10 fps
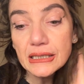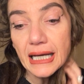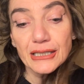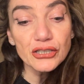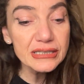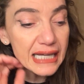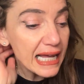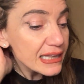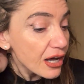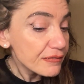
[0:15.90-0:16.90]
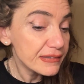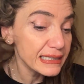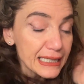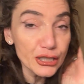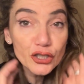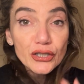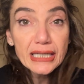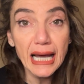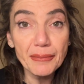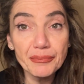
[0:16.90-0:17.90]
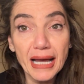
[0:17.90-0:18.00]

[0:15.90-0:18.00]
I just, I love glitter. And I,